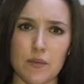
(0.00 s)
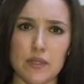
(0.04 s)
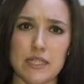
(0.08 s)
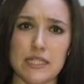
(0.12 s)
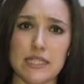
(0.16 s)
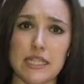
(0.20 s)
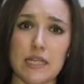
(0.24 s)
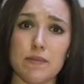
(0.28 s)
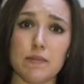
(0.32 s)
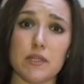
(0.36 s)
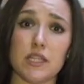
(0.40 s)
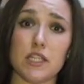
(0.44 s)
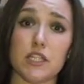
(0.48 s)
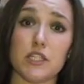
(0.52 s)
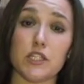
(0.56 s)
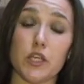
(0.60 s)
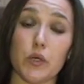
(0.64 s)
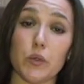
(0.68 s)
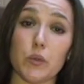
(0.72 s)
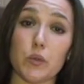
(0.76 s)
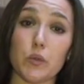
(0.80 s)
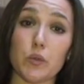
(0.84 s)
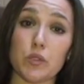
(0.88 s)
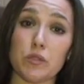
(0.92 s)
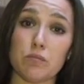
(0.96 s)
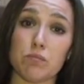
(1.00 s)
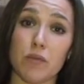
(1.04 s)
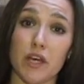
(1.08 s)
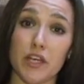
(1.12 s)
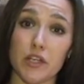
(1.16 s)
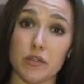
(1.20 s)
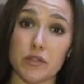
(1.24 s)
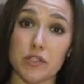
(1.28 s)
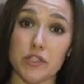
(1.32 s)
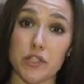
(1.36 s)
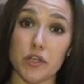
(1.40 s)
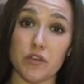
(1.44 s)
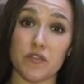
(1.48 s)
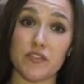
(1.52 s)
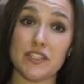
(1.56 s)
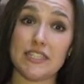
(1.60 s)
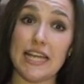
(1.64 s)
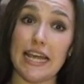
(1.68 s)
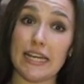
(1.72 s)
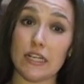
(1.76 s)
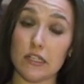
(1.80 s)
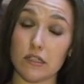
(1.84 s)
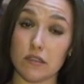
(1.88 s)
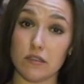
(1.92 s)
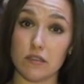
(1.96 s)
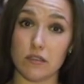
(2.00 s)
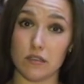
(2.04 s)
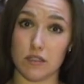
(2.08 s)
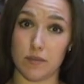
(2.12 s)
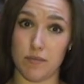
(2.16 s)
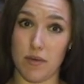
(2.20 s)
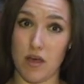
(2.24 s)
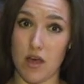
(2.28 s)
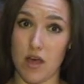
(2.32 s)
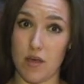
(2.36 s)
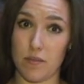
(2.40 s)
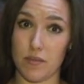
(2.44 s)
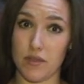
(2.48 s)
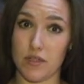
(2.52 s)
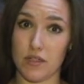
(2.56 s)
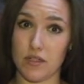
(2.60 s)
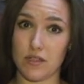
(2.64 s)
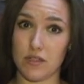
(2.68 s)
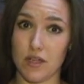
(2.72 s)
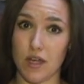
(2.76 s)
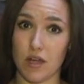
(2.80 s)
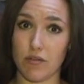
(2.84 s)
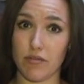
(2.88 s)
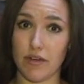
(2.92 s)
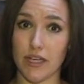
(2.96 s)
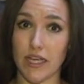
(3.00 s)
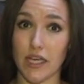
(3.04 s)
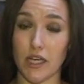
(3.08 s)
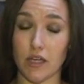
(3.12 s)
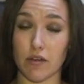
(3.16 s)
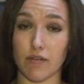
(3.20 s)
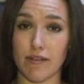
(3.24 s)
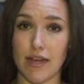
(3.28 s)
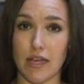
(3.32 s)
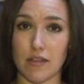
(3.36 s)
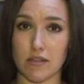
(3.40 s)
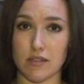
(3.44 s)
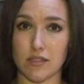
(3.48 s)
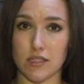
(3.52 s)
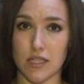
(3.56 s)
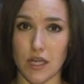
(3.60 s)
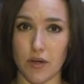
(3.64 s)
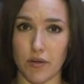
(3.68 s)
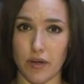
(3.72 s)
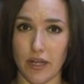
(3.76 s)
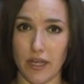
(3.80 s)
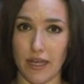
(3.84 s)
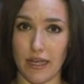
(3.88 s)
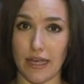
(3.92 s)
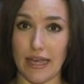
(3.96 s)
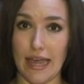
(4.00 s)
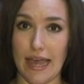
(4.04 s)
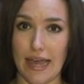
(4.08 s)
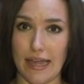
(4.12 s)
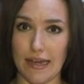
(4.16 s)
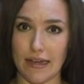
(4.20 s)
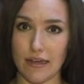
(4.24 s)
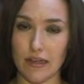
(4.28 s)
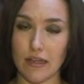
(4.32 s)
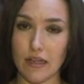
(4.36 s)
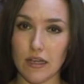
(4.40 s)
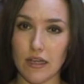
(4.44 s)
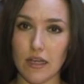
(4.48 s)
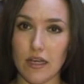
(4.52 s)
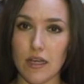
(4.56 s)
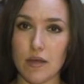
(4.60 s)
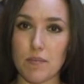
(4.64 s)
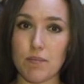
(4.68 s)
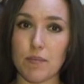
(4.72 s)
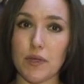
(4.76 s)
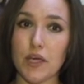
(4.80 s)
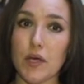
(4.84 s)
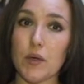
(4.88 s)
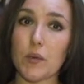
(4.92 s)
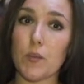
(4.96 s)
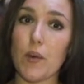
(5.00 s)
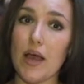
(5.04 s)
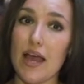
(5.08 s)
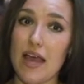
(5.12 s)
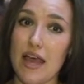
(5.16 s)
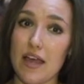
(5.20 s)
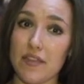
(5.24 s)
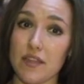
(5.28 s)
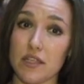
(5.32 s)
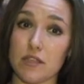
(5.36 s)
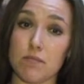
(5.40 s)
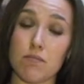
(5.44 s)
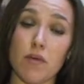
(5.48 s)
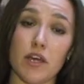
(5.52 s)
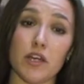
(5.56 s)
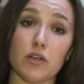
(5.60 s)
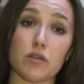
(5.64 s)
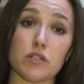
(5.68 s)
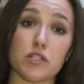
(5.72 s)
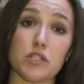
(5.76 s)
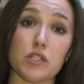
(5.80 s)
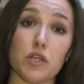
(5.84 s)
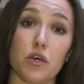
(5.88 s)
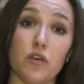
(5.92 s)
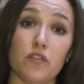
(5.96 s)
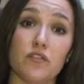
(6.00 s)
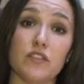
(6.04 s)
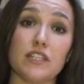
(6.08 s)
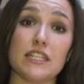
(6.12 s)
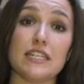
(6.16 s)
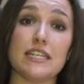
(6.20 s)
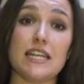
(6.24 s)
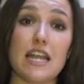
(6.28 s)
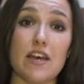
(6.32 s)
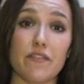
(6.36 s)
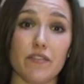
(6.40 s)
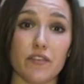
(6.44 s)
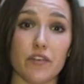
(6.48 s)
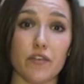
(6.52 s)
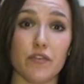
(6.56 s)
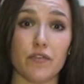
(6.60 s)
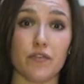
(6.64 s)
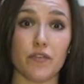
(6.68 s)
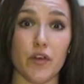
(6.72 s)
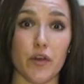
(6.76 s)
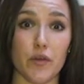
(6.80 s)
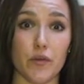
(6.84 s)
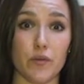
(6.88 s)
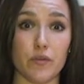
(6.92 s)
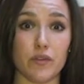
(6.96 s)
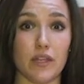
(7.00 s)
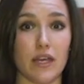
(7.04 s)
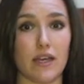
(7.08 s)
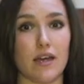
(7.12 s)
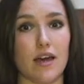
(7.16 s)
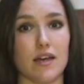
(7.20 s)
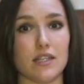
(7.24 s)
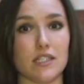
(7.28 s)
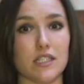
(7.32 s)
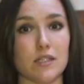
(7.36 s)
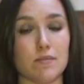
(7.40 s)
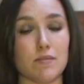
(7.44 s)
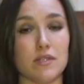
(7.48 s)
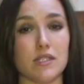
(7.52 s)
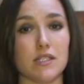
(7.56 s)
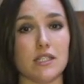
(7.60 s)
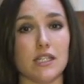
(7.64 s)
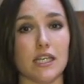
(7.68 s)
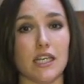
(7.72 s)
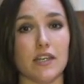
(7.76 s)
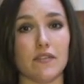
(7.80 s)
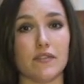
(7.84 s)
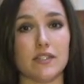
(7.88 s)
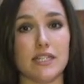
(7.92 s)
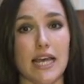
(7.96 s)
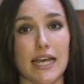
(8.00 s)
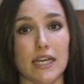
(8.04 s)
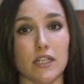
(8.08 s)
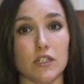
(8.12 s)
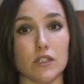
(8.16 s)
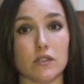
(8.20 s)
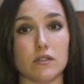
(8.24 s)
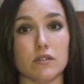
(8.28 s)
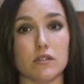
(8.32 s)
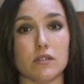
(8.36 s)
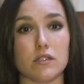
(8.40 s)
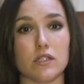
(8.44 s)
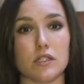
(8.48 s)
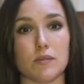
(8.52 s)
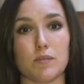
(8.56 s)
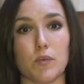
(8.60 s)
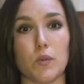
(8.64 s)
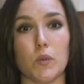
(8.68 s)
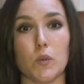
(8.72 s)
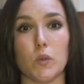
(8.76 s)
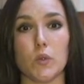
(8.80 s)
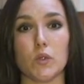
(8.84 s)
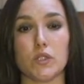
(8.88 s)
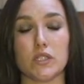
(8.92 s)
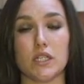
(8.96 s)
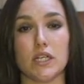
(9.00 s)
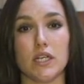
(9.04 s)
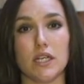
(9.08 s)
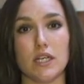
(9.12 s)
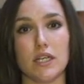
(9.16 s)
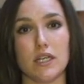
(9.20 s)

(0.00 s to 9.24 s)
would seem that the so-called Microsoft technical department are ringing around Surrey again. Be aware that Microsoft never phone their customers to give technical support.